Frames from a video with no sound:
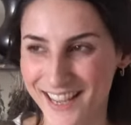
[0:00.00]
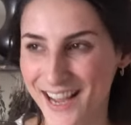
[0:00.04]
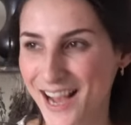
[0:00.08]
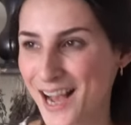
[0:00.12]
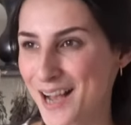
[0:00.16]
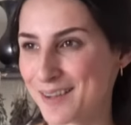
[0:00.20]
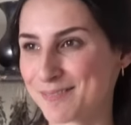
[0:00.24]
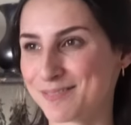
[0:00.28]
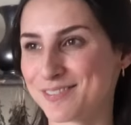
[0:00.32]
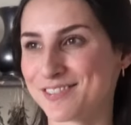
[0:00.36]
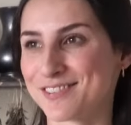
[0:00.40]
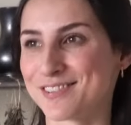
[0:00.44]

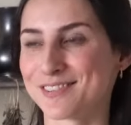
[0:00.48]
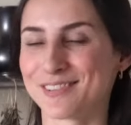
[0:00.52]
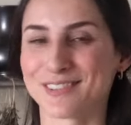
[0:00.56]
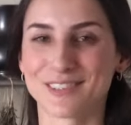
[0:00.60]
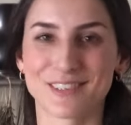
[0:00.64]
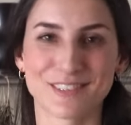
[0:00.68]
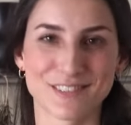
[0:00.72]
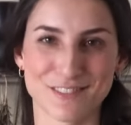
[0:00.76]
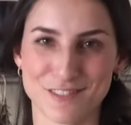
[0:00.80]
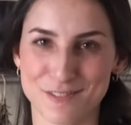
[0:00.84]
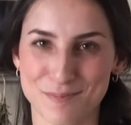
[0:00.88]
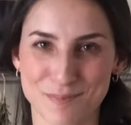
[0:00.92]
I'm sure
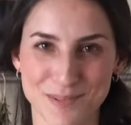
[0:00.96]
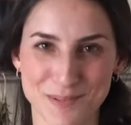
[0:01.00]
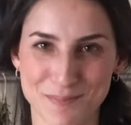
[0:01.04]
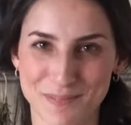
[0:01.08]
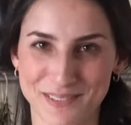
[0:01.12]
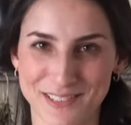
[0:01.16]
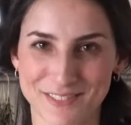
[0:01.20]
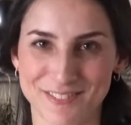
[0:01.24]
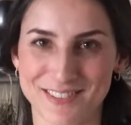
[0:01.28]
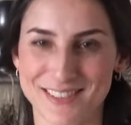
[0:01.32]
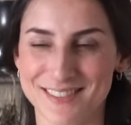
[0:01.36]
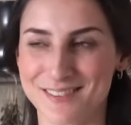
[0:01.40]
lots of people
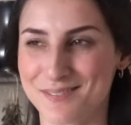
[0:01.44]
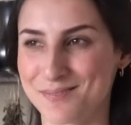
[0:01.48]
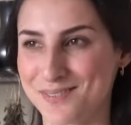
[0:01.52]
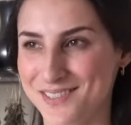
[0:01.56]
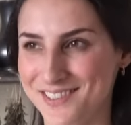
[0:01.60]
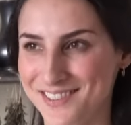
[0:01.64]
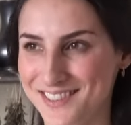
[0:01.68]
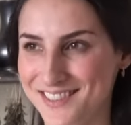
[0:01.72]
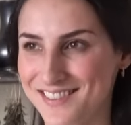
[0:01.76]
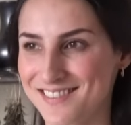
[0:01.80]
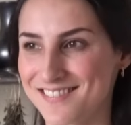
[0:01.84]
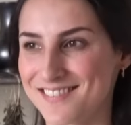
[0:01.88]
have
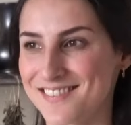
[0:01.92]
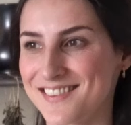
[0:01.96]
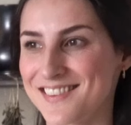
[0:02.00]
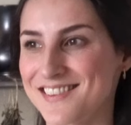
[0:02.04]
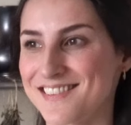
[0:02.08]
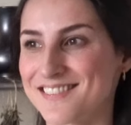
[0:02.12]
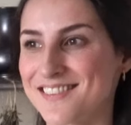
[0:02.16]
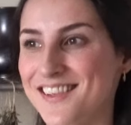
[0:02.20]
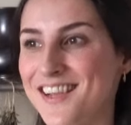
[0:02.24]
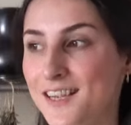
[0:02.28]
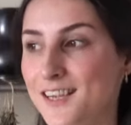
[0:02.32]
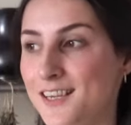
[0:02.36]
experienced this.
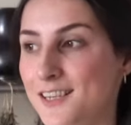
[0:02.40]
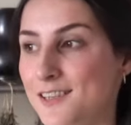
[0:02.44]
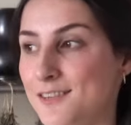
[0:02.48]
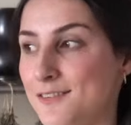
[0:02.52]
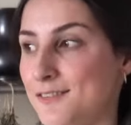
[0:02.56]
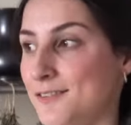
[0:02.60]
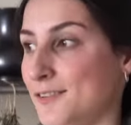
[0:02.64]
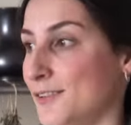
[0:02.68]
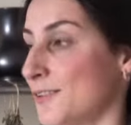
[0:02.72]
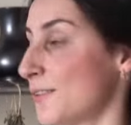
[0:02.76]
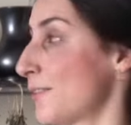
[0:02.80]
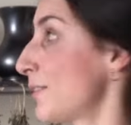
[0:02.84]

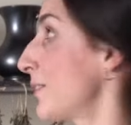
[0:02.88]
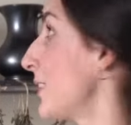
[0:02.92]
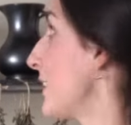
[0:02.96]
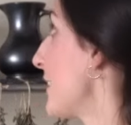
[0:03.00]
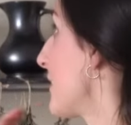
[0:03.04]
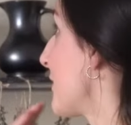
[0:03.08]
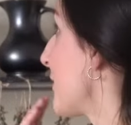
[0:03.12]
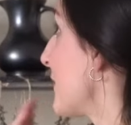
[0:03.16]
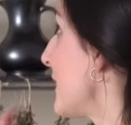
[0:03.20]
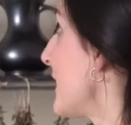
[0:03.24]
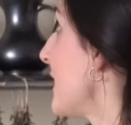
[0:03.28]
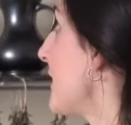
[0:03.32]
So
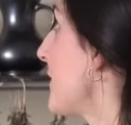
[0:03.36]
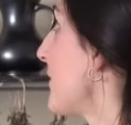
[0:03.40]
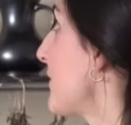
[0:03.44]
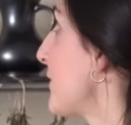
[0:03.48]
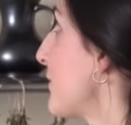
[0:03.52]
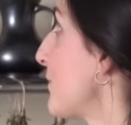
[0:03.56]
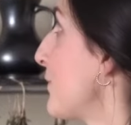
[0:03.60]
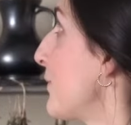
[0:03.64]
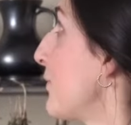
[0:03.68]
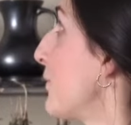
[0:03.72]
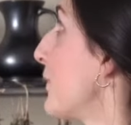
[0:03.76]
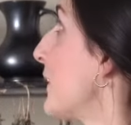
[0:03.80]
it's really
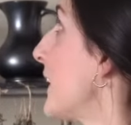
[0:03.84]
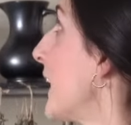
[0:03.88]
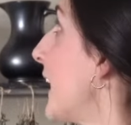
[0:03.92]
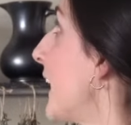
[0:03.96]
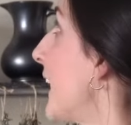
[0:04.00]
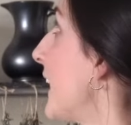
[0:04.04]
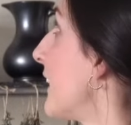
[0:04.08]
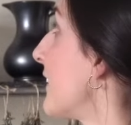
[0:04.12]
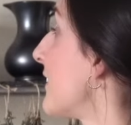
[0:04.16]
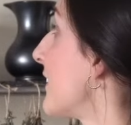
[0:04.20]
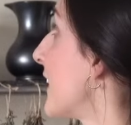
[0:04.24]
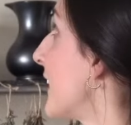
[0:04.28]
useful for
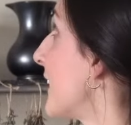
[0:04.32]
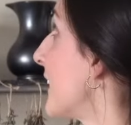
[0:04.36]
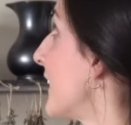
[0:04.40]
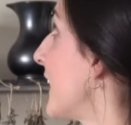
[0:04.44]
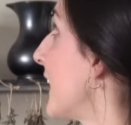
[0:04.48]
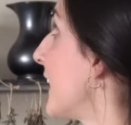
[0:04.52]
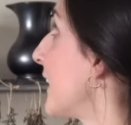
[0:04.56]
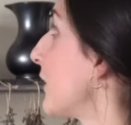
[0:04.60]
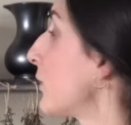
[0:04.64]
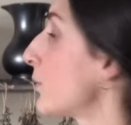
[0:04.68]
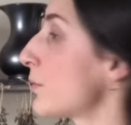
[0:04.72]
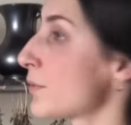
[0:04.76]
that. And
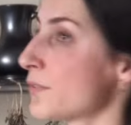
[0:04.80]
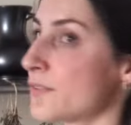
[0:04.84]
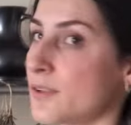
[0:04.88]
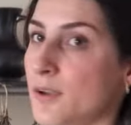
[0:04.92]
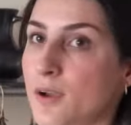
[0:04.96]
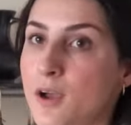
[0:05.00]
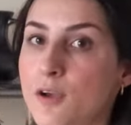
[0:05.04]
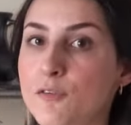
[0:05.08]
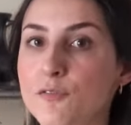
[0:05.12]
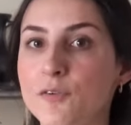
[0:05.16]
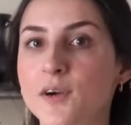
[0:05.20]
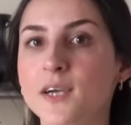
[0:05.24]
then also
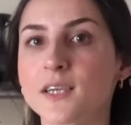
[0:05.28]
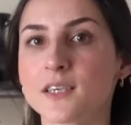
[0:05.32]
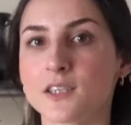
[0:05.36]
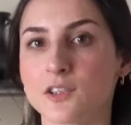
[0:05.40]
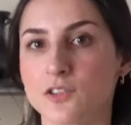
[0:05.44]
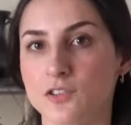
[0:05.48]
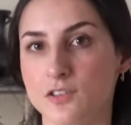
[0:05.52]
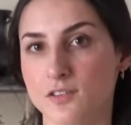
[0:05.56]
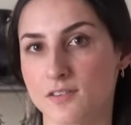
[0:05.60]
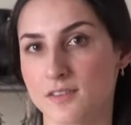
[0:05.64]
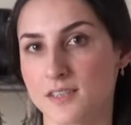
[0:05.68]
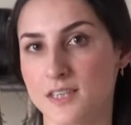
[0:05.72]
I find it
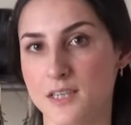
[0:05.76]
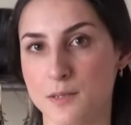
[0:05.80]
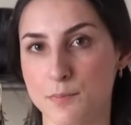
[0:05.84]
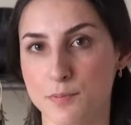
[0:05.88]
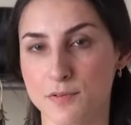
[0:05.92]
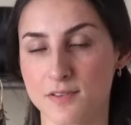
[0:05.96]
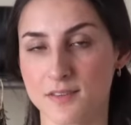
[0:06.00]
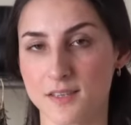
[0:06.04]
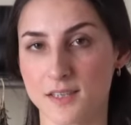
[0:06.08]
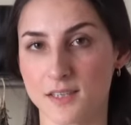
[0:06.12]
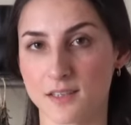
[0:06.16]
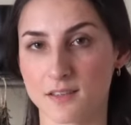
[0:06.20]
just keeps
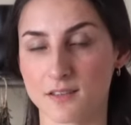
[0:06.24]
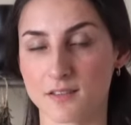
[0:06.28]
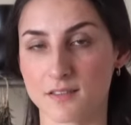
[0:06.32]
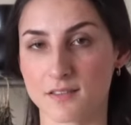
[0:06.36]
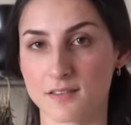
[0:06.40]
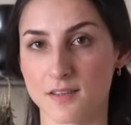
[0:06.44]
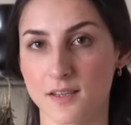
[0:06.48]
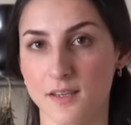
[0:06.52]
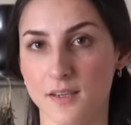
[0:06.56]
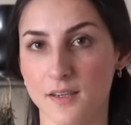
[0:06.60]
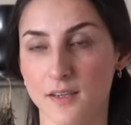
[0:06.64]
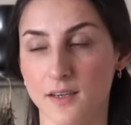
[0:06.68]
things
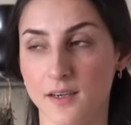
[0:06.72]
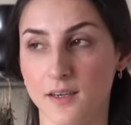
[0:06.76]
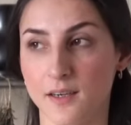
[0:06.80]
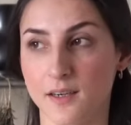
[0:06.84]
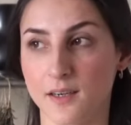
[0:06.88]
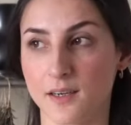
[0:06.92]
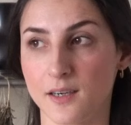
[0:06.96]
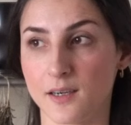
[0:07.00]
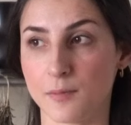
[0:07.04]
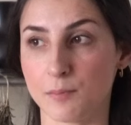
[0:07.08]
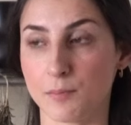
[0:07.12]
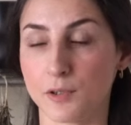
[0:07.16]

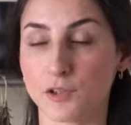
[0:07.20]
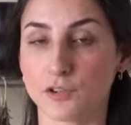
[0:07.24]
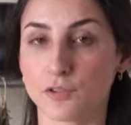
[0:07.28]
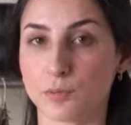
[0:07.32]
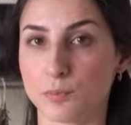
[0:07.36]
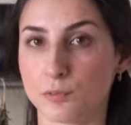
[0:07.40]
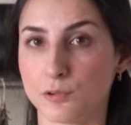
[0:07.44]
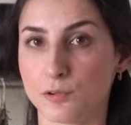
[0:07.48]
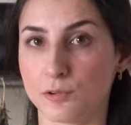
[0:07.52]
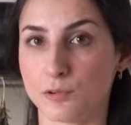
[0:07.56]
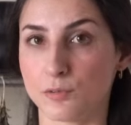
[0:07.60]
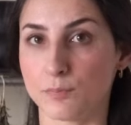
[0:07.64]
much
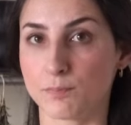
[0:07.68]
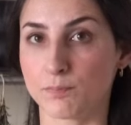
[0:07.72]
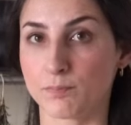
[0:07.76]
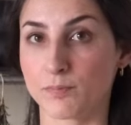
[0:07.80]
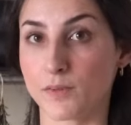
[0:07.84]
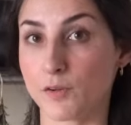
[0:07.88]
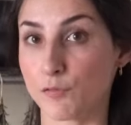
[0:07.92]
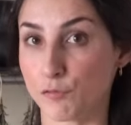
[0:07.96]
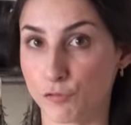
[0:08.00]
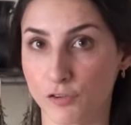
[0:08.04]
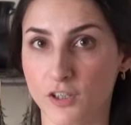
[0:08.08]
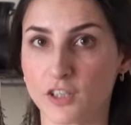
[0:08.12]
more
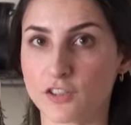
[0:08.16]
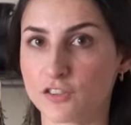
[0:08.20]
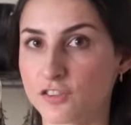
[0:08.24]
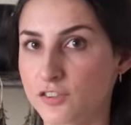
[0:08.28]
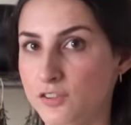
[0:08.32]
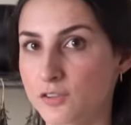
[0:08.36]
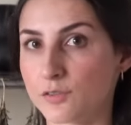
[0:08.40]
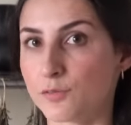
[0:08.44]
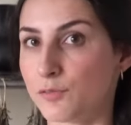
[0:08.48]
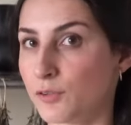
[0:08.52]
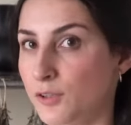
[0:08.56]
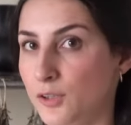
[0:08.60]

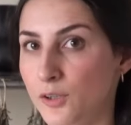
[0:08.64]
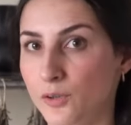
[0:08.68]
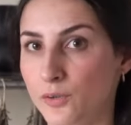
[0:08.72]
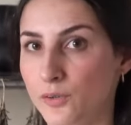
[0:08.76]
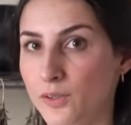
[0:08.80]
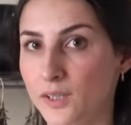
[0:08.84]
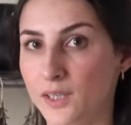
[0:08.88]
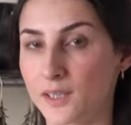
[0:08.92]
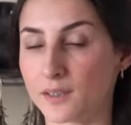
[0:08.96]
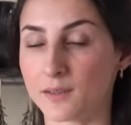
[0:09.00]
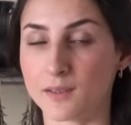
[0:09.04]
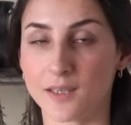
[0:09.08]
fresh for
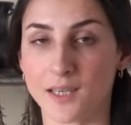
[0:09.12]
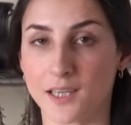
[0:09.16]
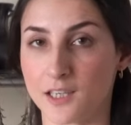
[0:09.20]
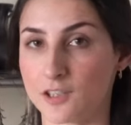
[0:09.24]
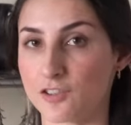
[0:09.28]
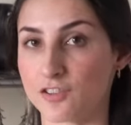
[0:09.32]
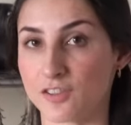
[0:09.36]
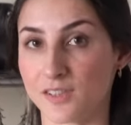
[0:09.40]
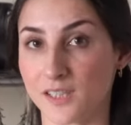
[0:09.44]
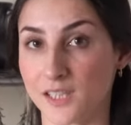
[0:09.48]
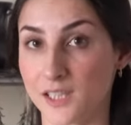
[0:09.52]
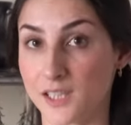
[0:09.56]
longer,
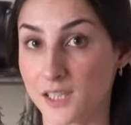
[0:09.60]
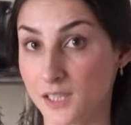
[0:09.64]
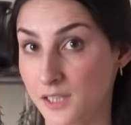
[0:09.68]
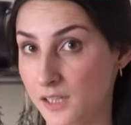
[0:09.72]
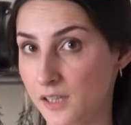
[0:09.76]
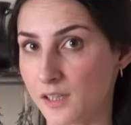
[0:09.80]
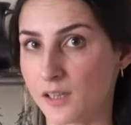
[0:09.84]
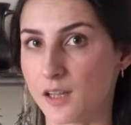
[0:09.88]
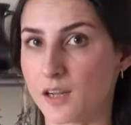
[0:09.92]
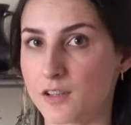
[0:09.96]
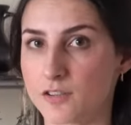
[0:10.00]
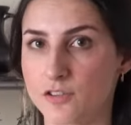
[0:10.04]
actually, in
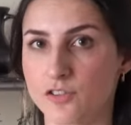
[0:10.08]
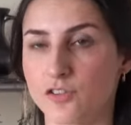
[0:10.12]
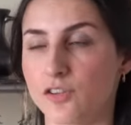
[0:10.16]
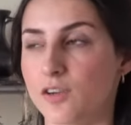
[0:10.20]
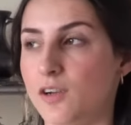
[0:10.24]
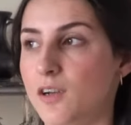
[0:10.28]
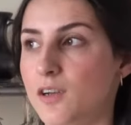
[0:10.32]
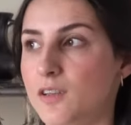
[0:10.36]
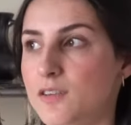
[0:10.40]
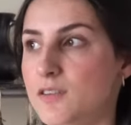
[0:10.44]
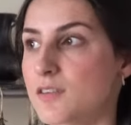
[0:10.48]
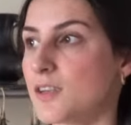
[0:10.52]
glass
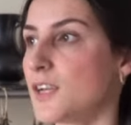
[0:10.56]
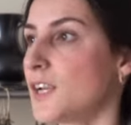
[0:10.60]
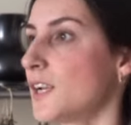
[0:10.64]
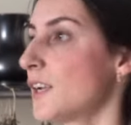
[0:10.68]
jars.